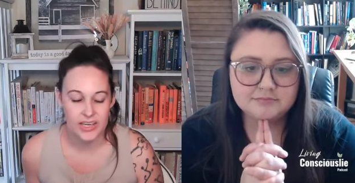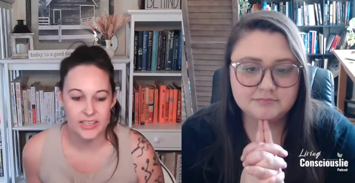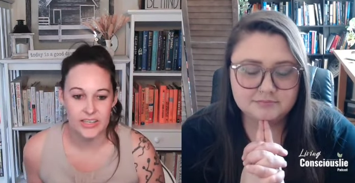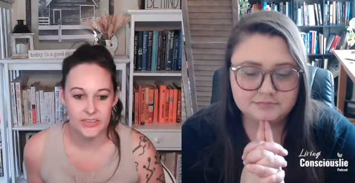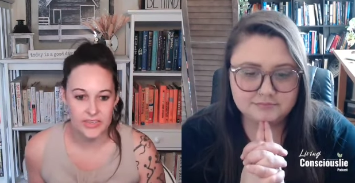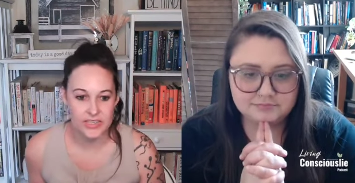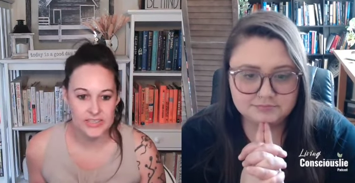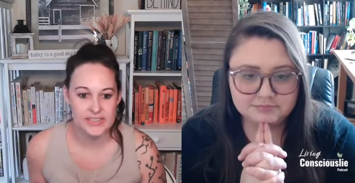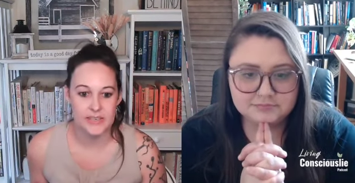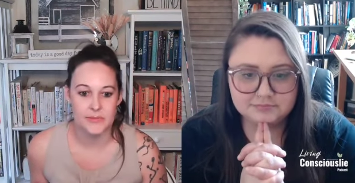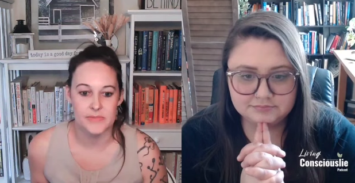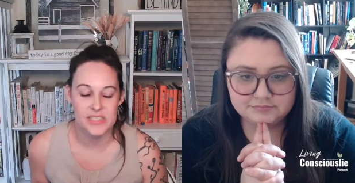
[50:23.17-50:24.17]
Speaker 1: and giving
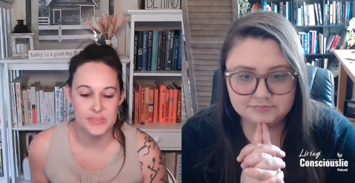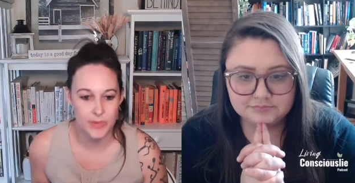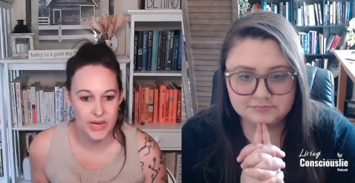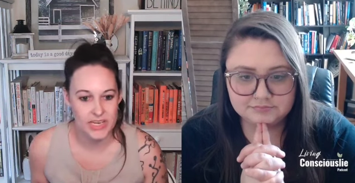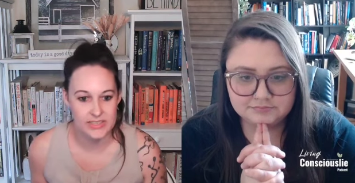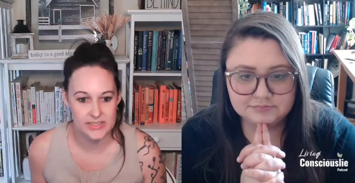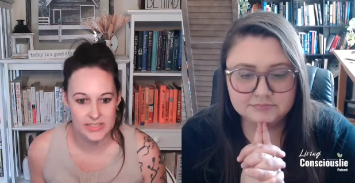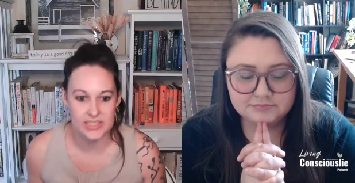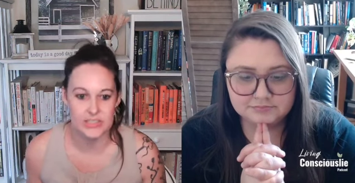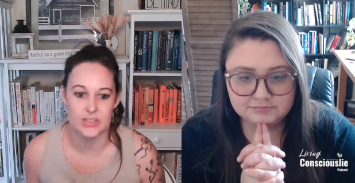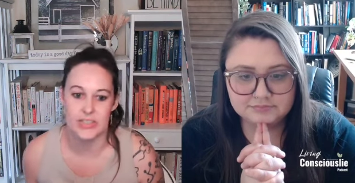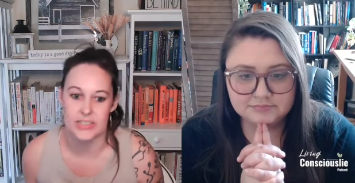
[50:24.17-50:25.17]
some space to
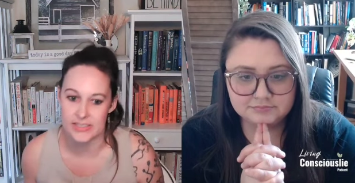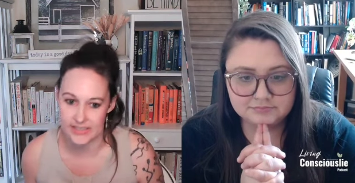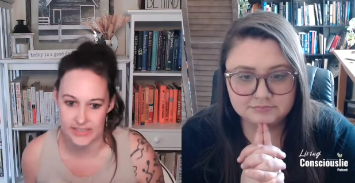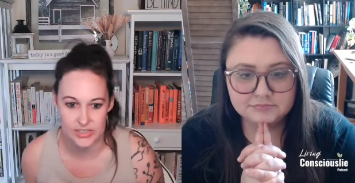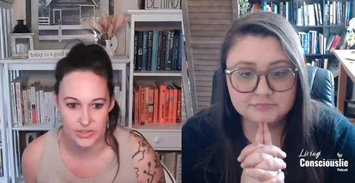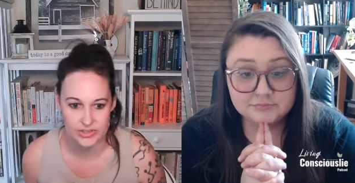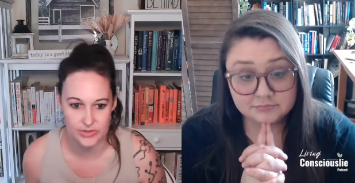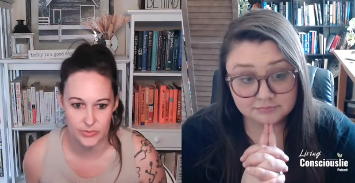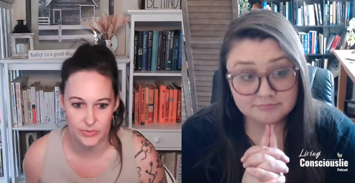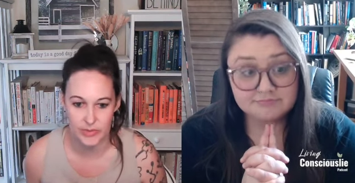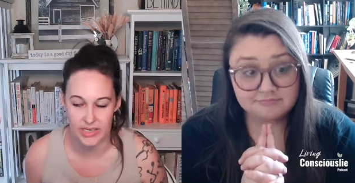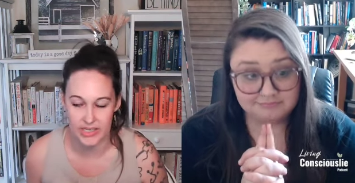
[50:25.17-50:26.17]
each of the decisions
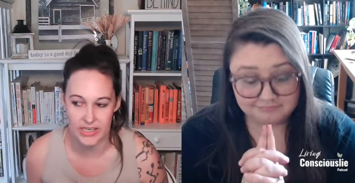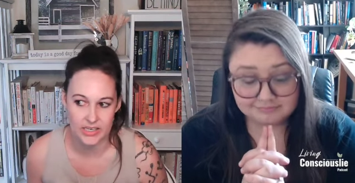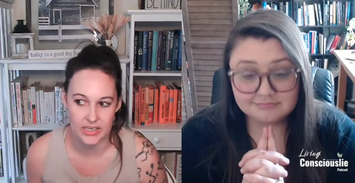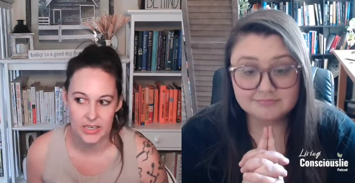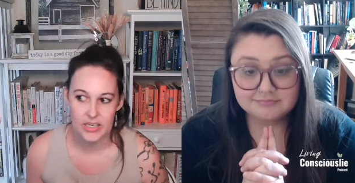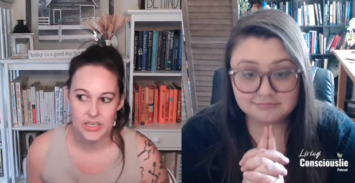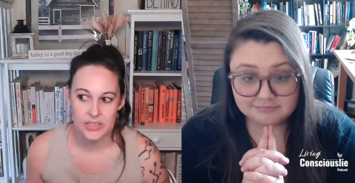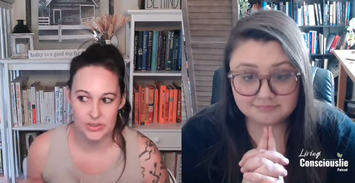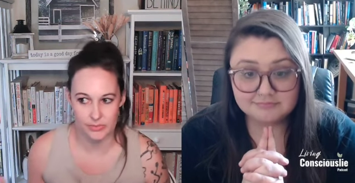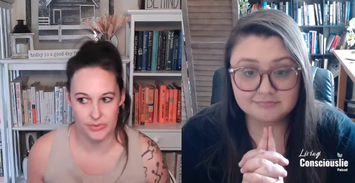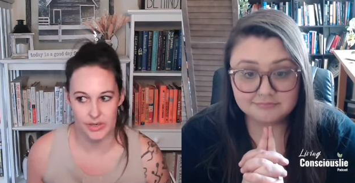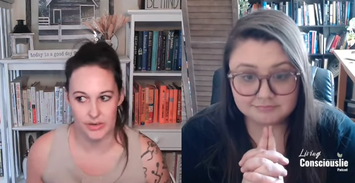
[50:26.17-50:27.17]
we're making. You
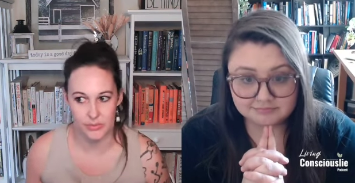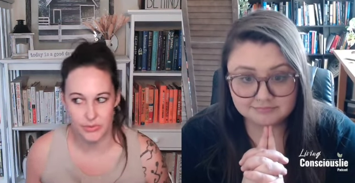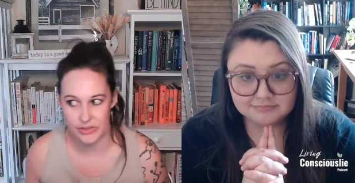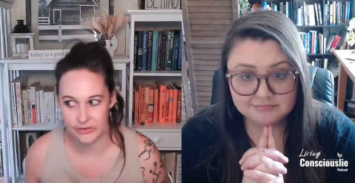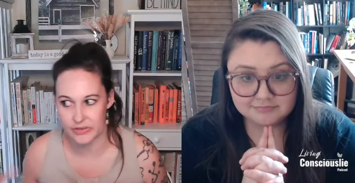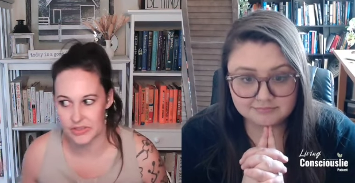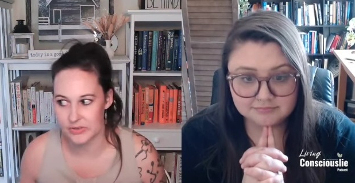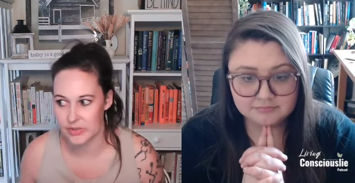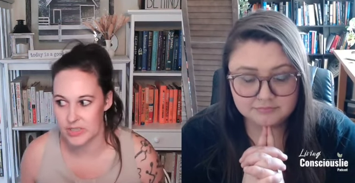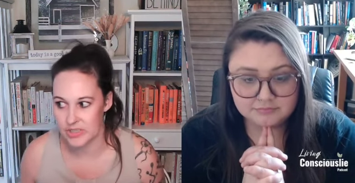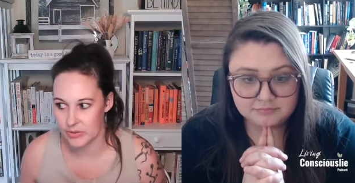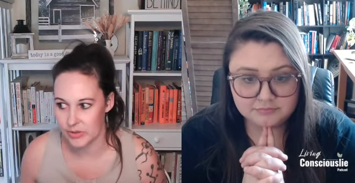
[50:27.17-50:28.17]
know, when I, when I first
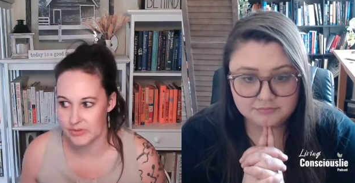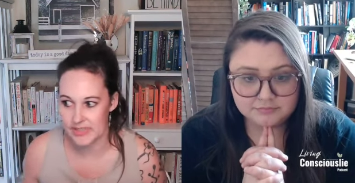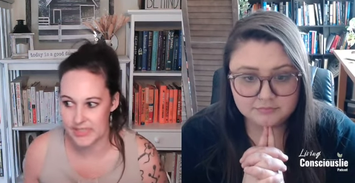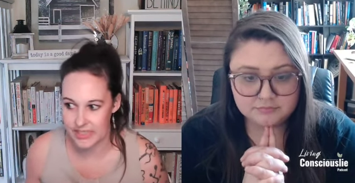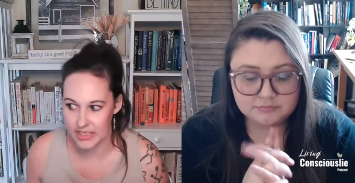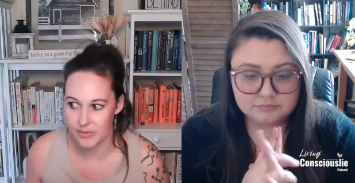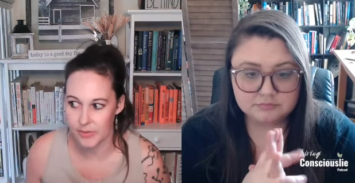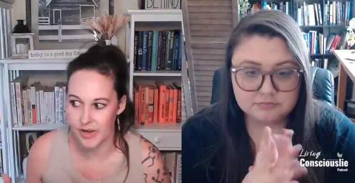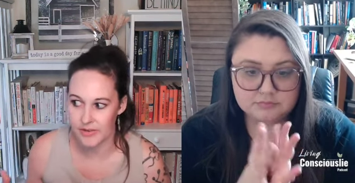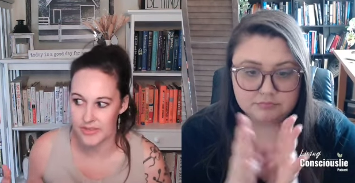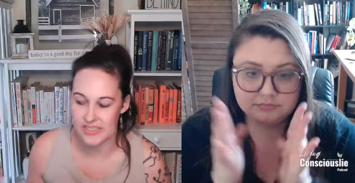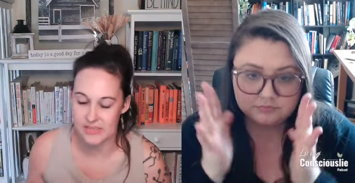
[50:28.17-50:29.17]
went into it, I was thinking
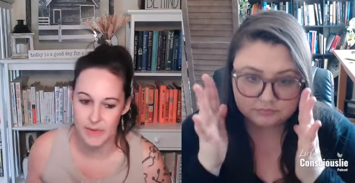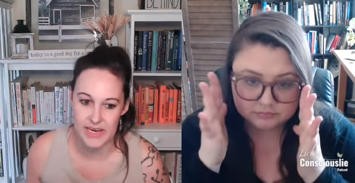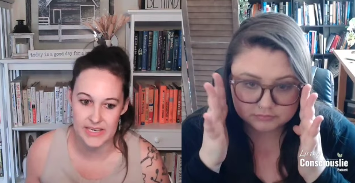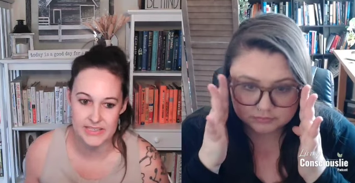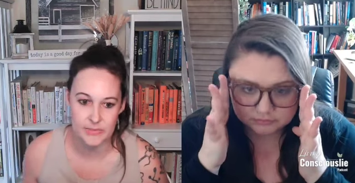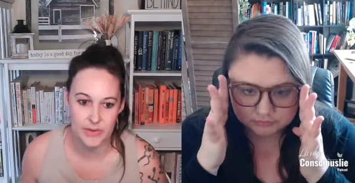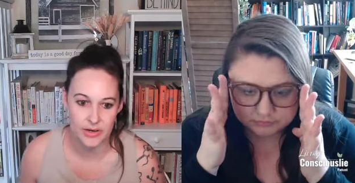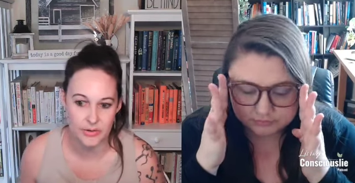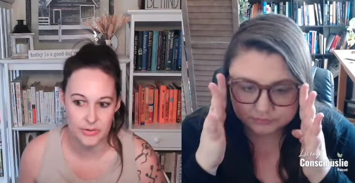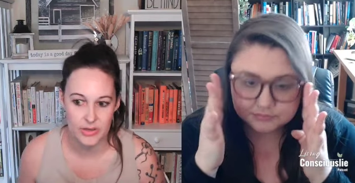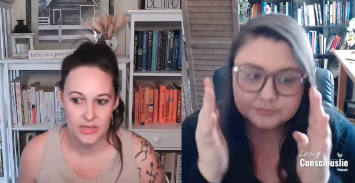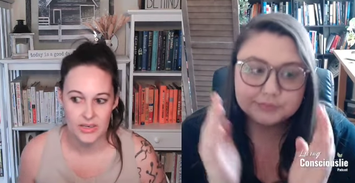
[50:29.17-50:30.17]
about the space
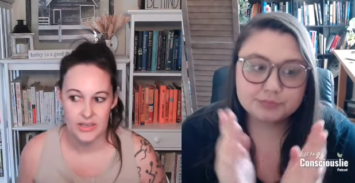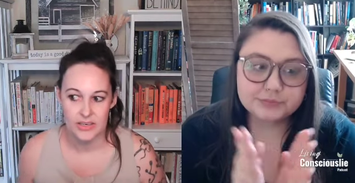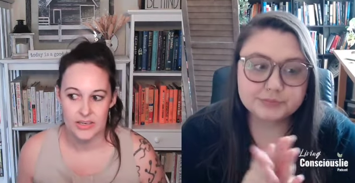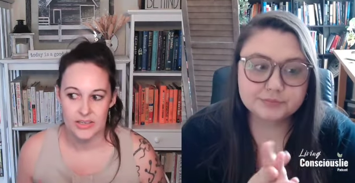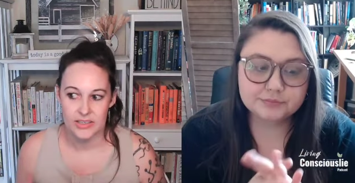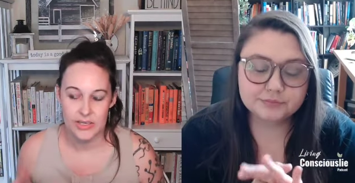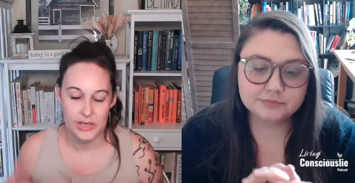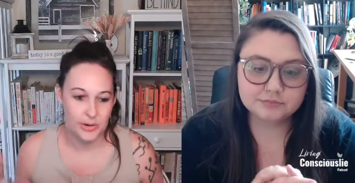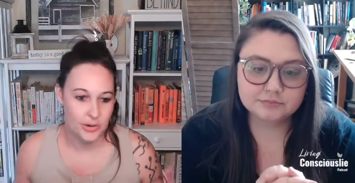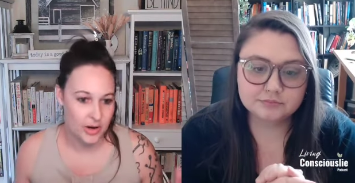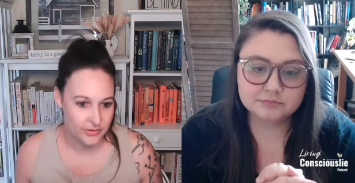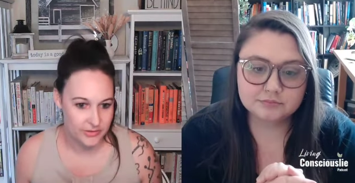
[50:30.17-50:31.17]
about, you
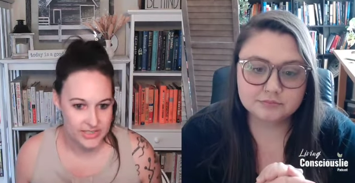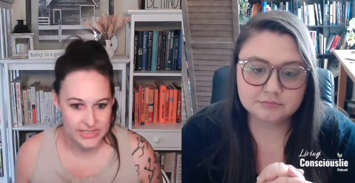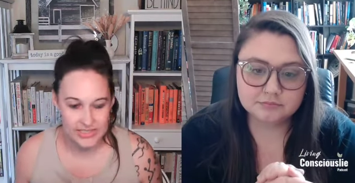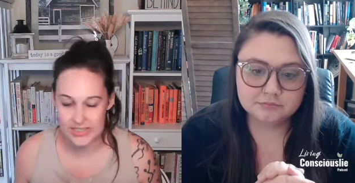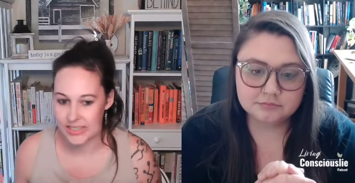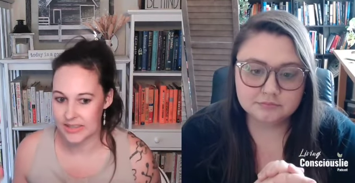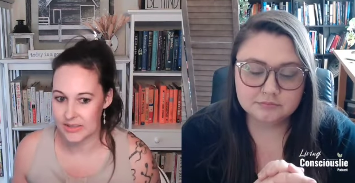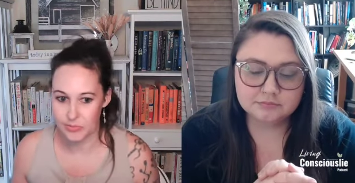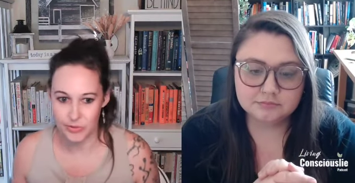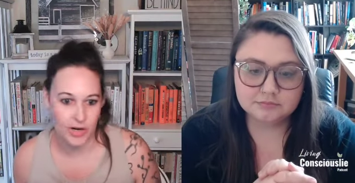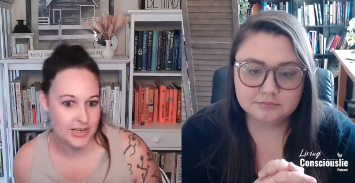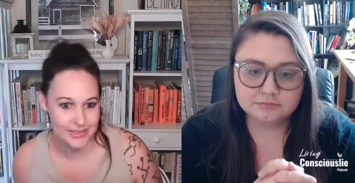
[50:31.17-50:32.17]
know, obviously like the
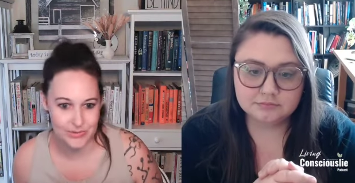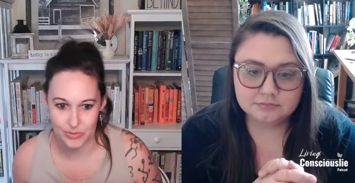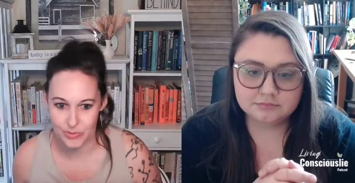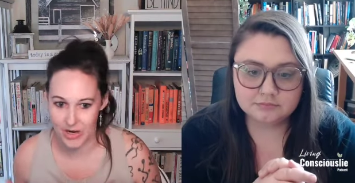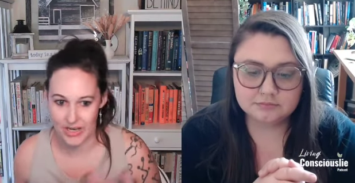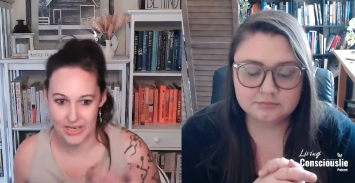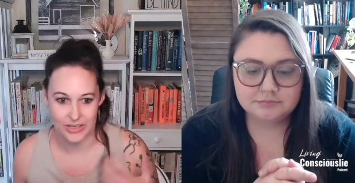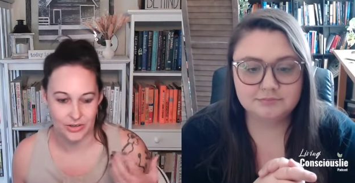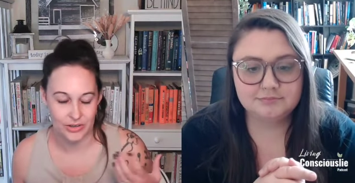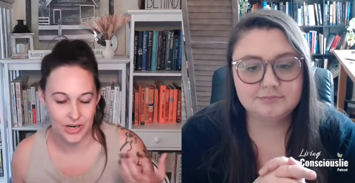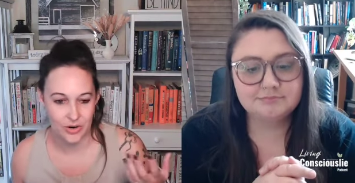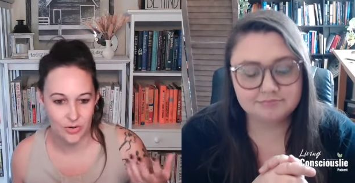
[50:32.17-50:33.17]
products we're buying
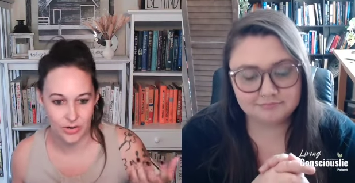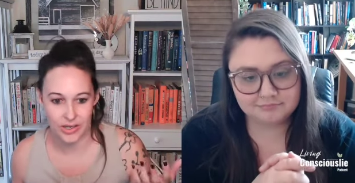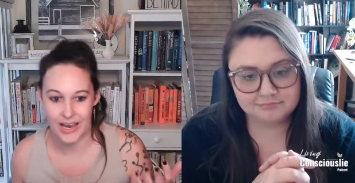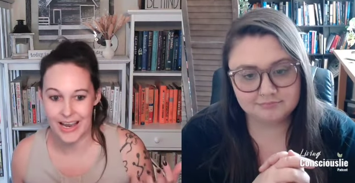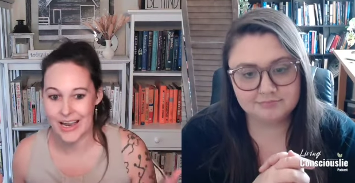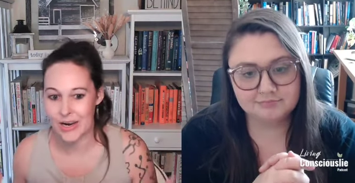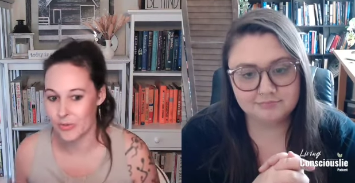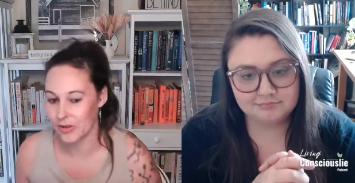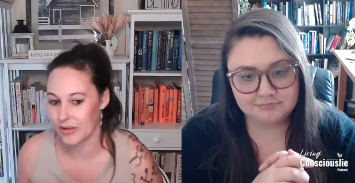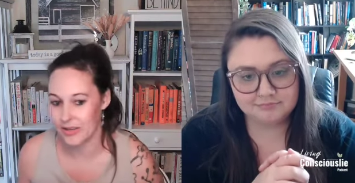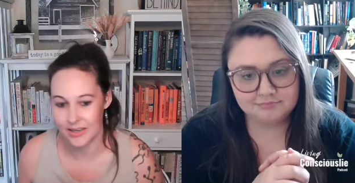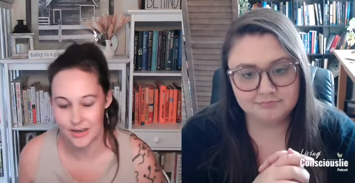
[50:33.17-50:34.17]
or, or how
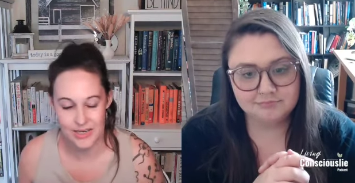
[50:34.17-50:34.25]
we're